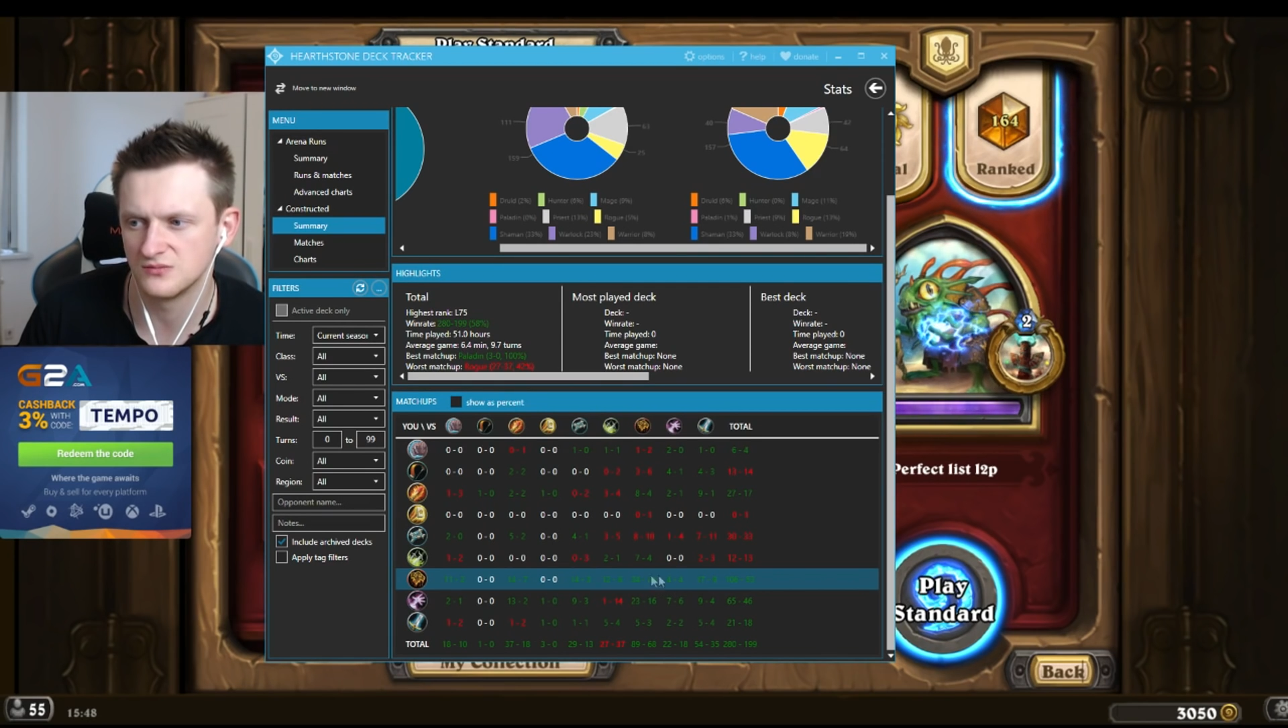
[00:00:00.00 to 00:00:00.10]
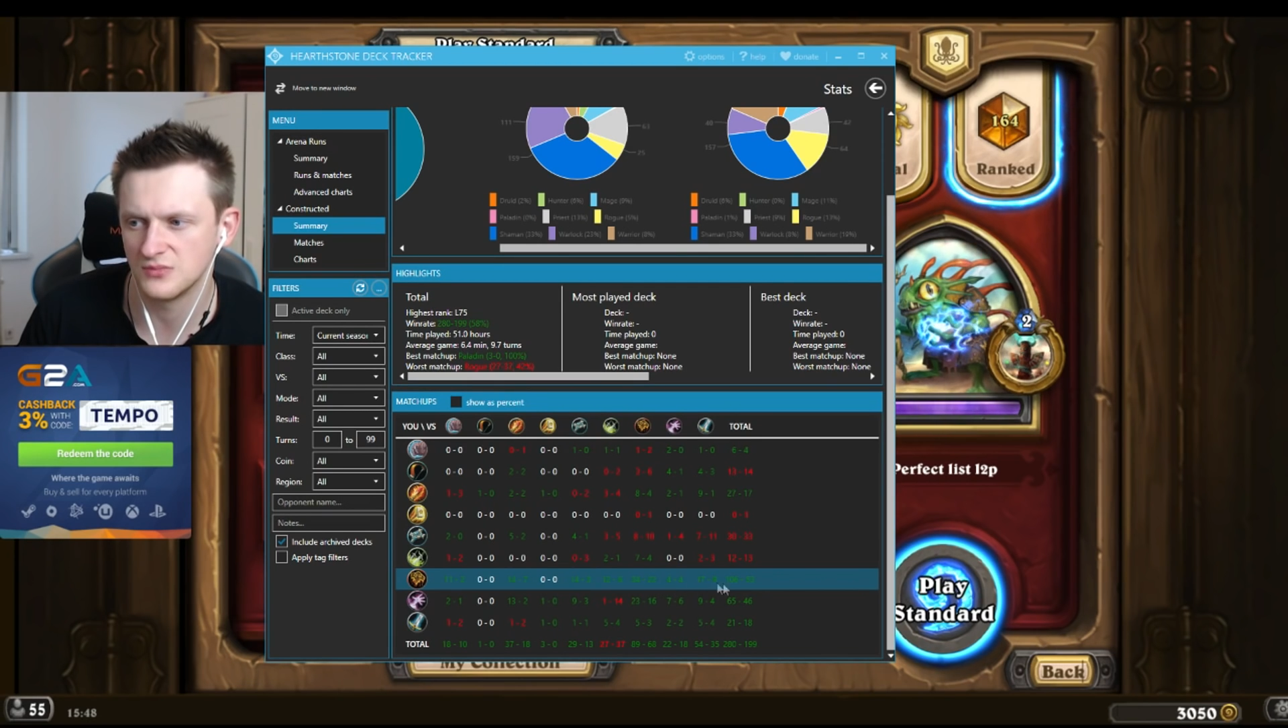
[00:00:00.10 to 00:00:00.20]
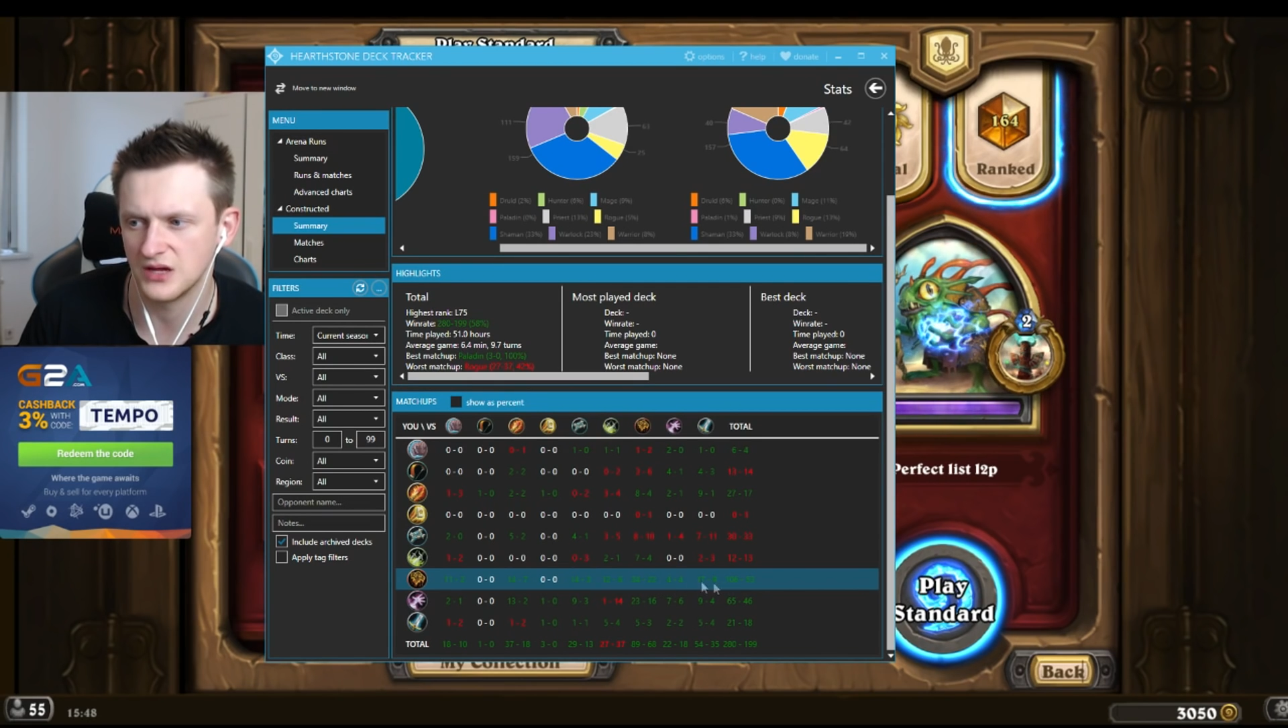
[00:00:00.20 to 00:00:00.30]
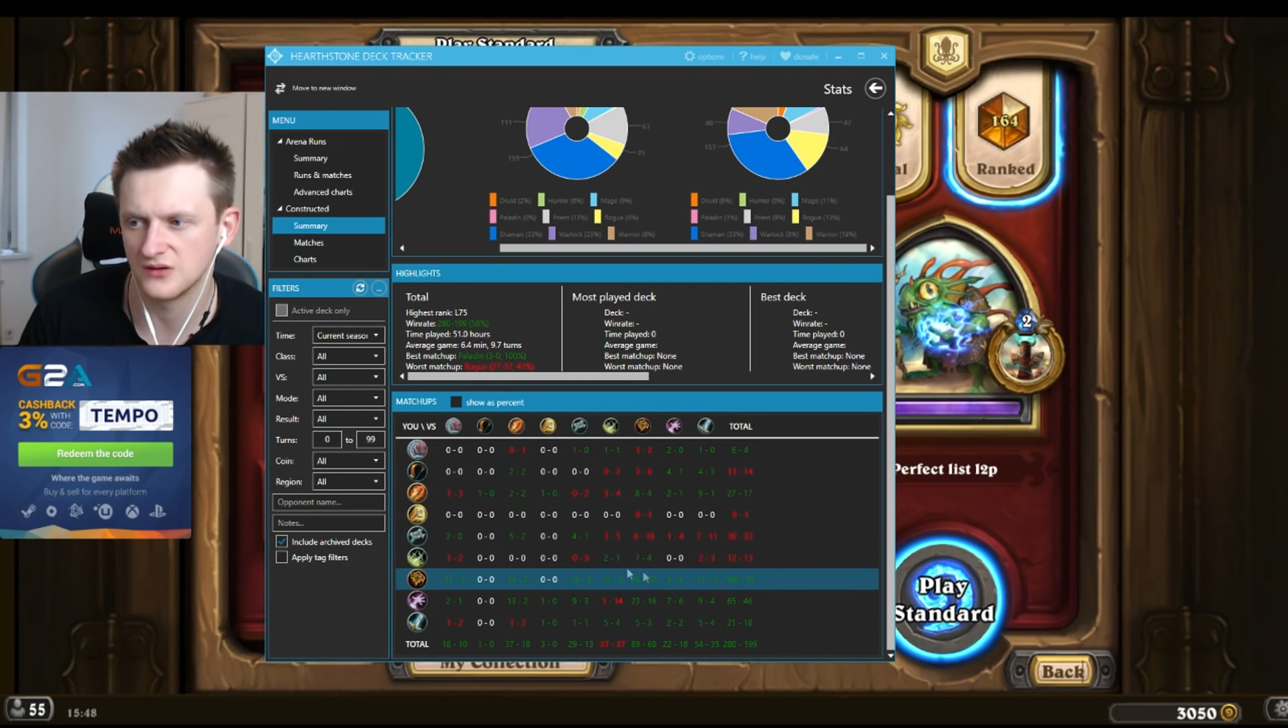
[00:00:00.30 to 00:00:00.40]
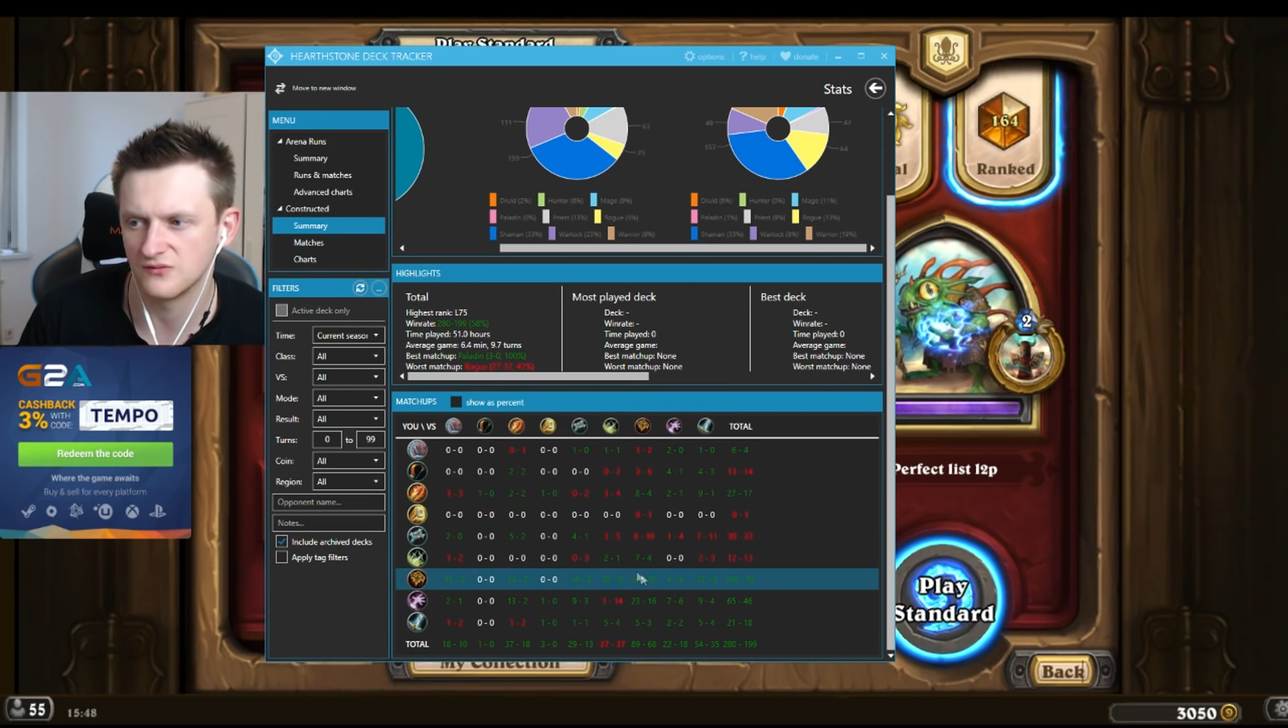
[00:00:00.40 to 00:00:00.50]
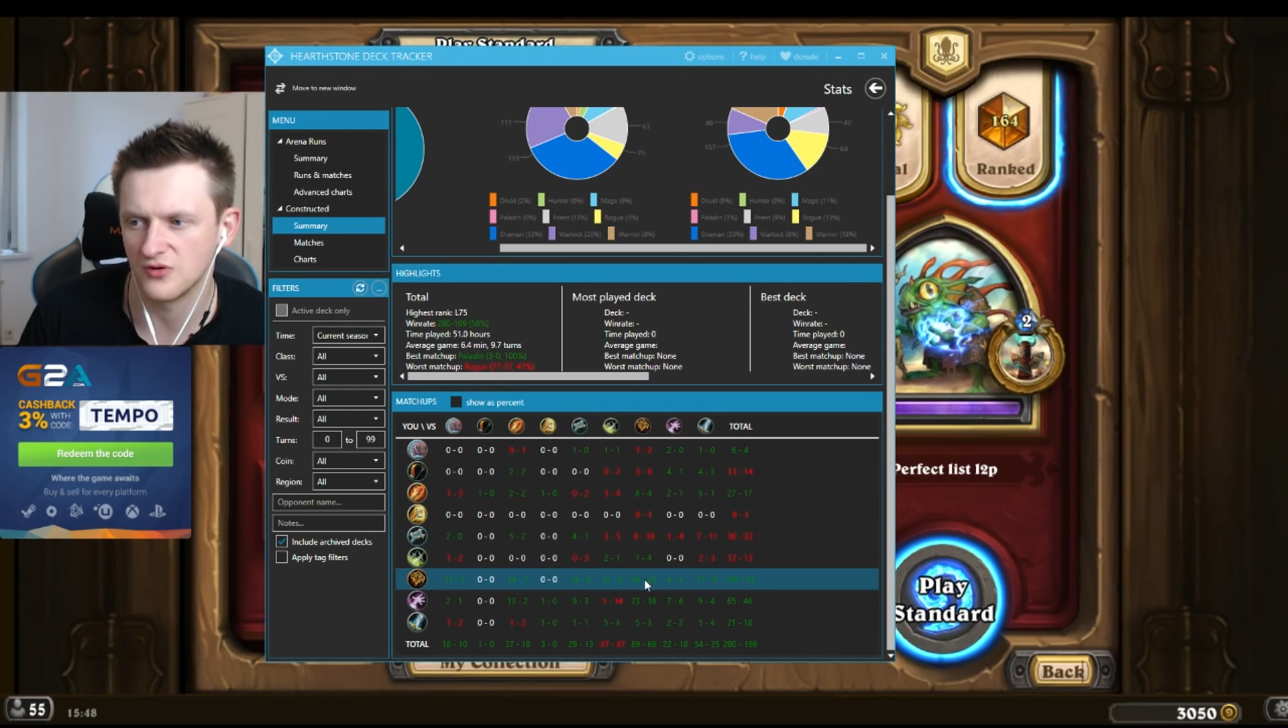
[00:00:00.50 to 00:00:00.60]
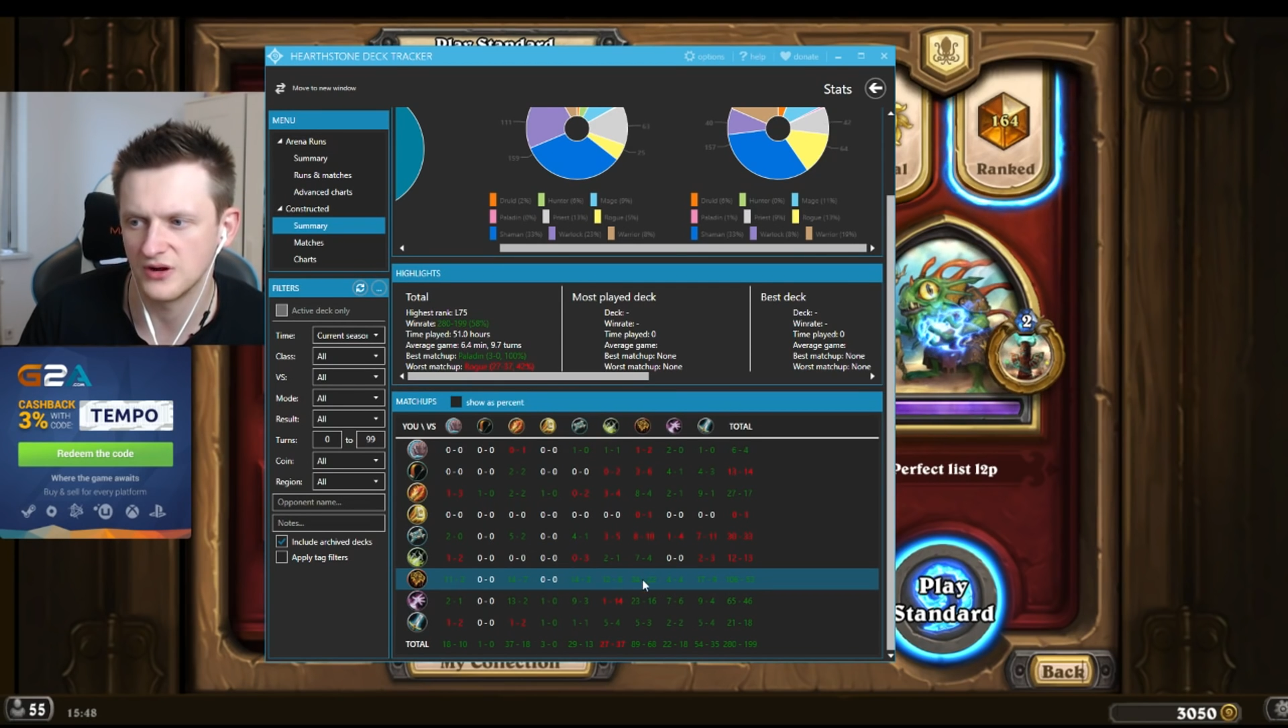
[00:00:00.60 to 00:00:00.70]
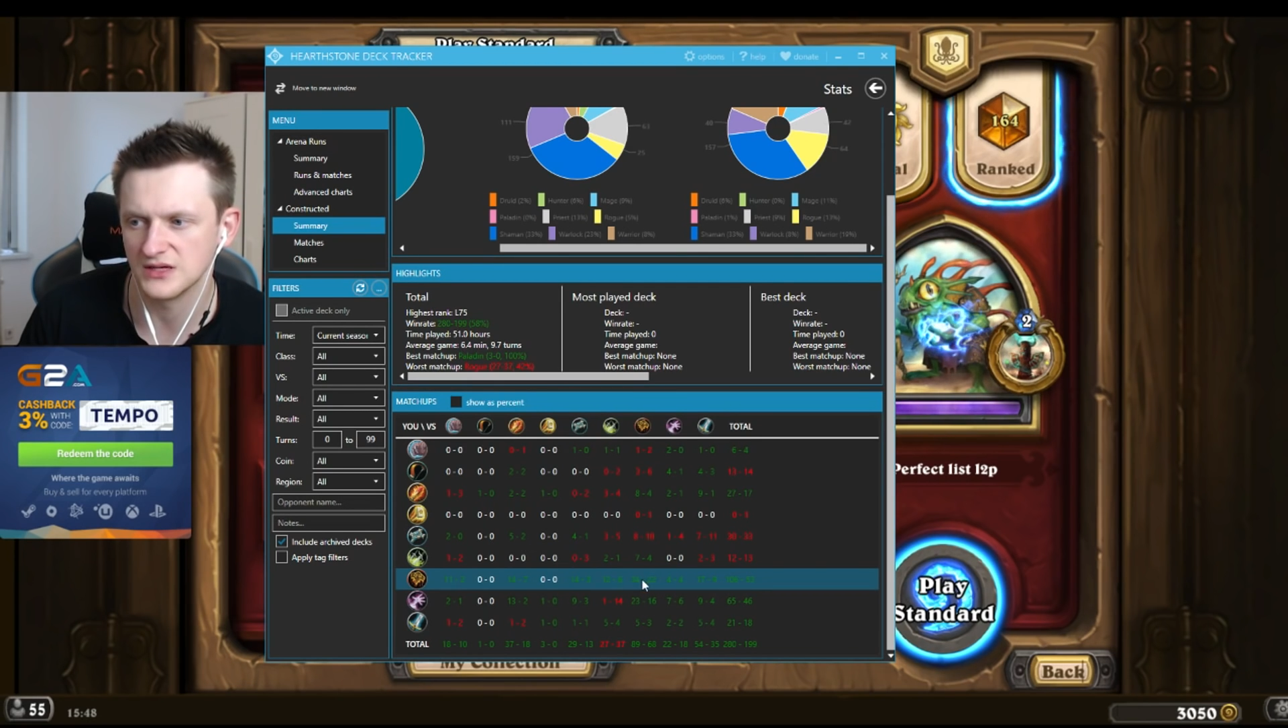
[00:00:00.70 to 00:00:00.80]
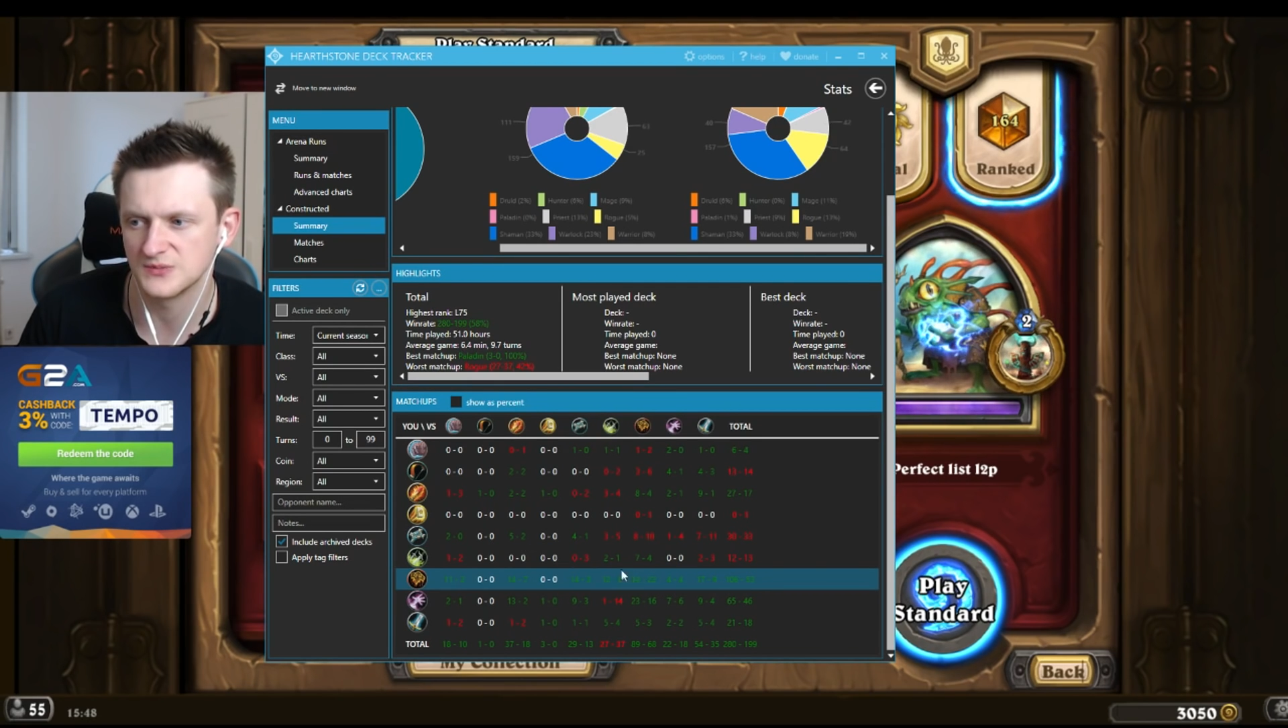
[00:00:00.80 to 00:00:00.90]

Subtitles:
and warriors.